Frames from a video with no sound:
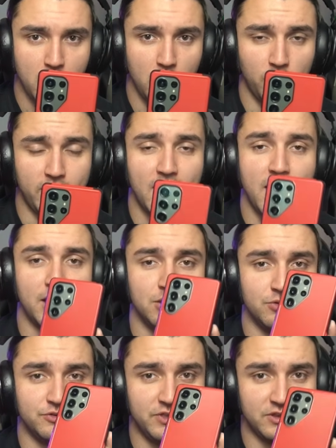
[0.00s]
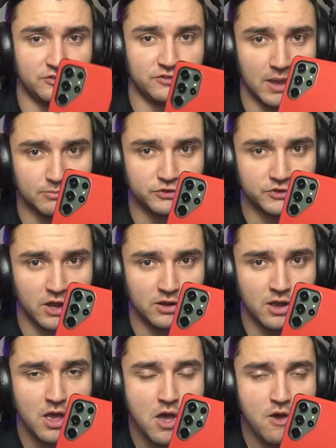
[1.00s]
Okay, I use the
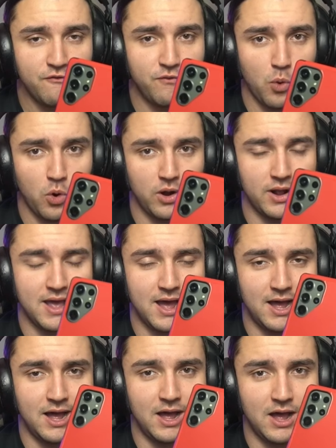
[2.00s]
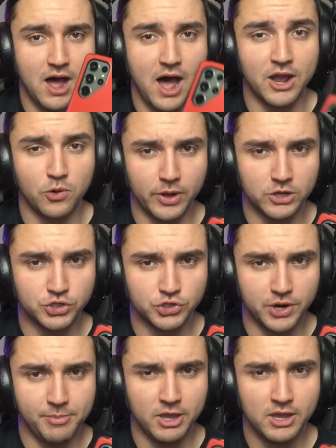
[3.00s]
Samsung for IRL
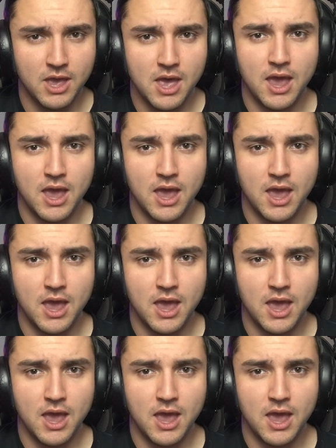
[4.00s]
streaming,